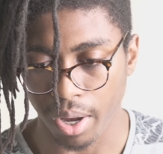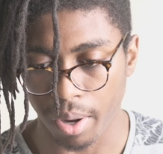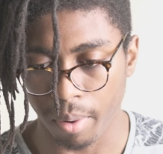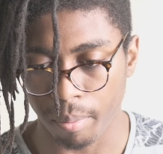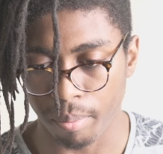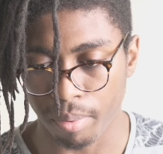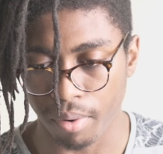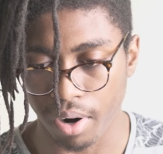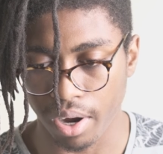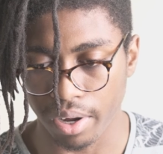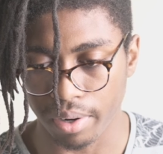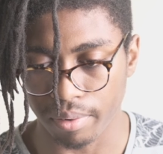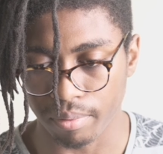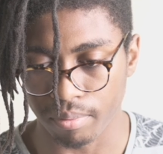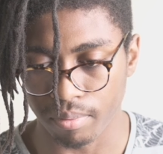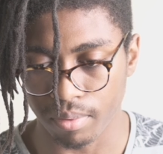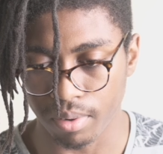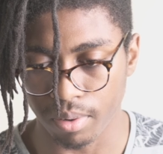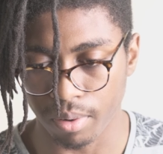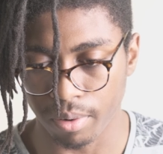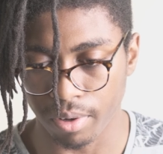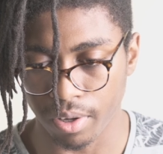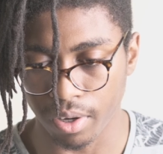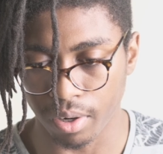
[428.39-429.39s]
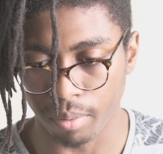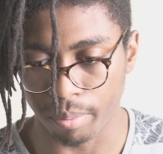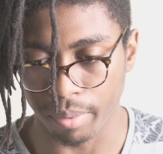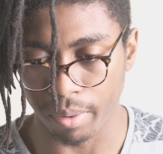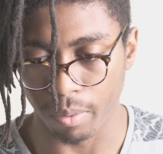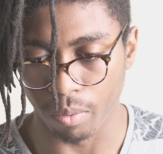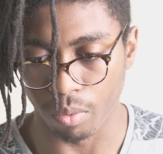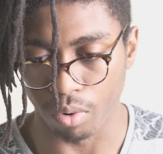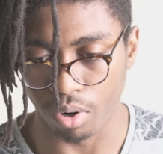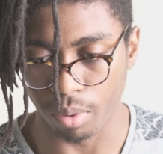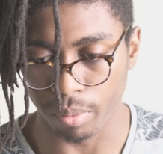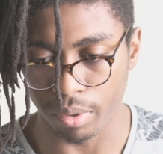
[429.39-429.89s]
brought a little
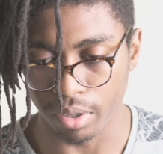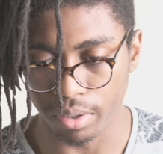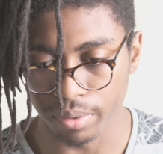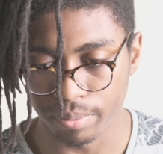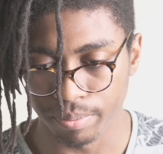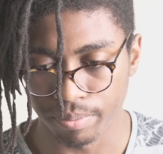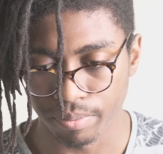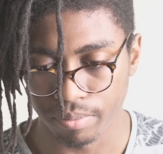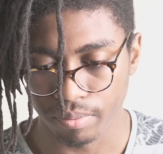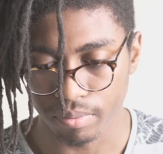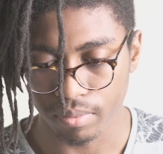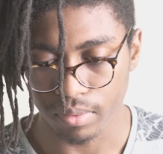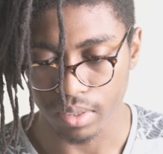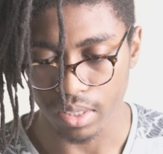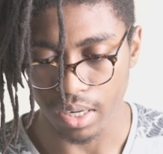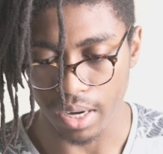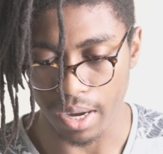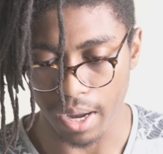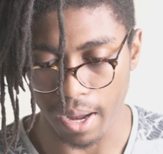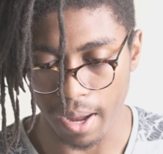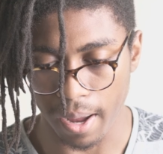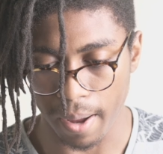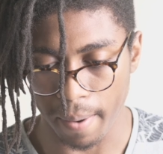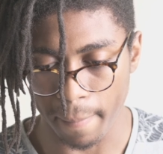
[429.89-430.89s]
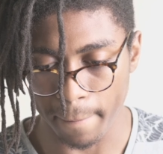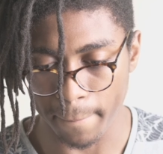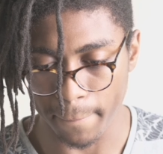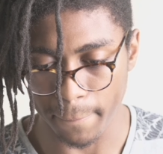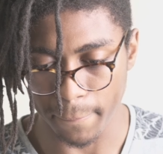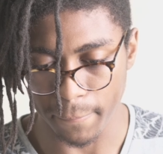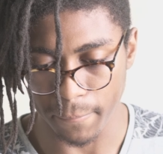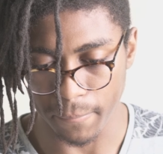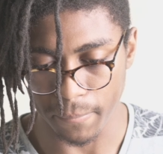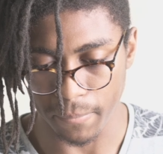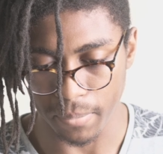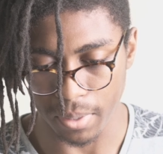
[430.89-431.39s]
bit warmer,
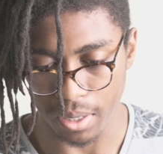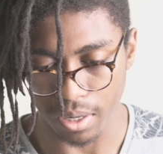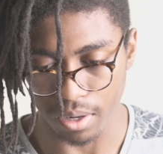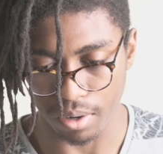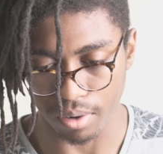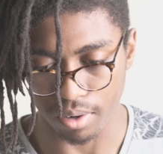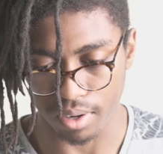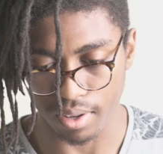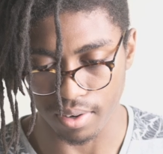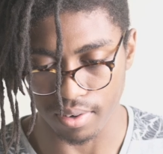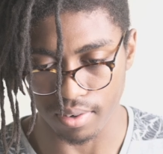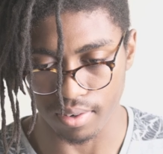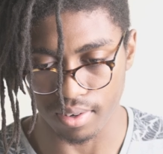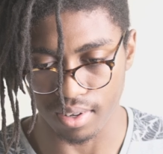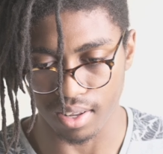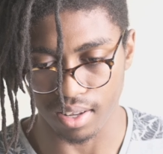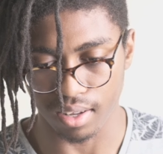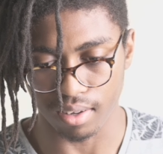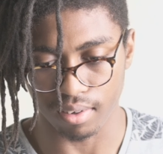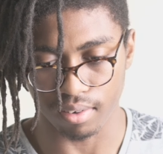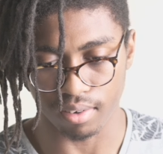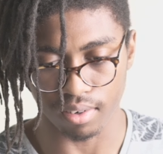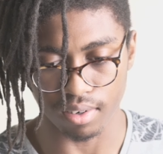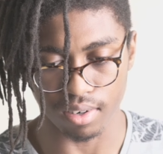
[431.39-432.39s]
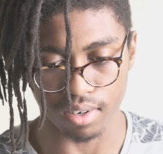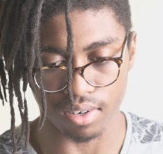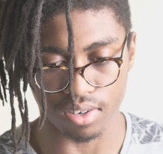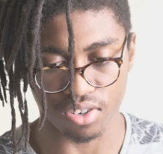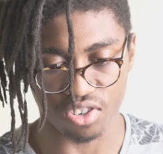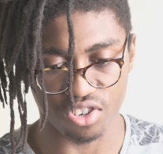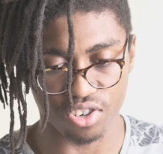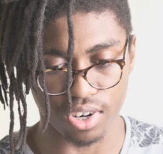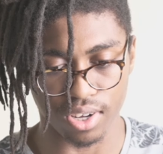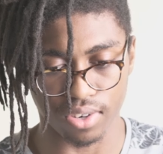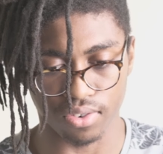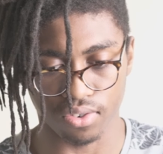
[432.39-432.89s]
because
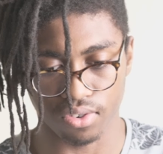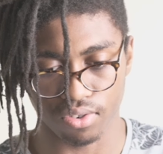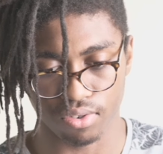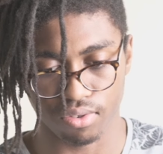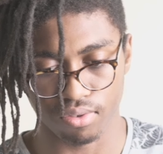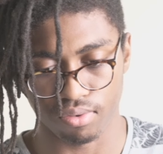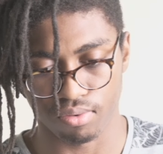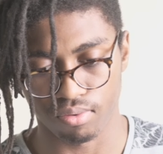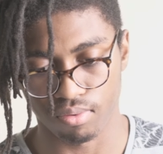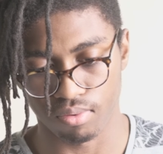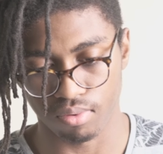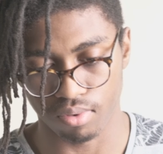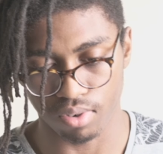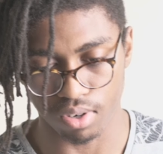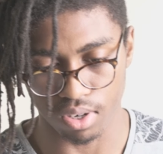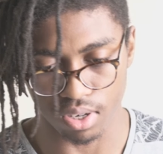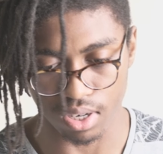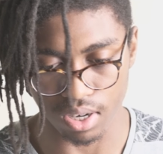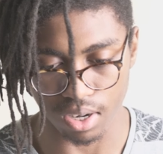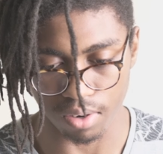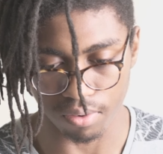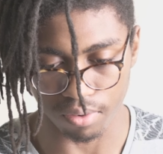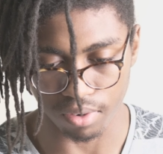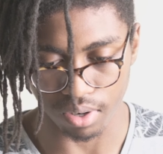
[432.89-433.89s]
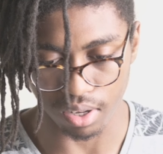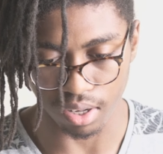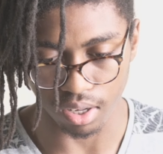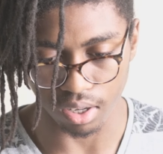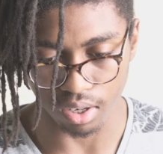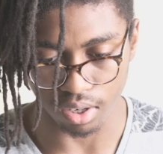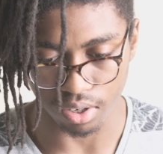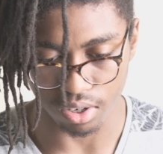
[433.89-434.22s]
it's just a little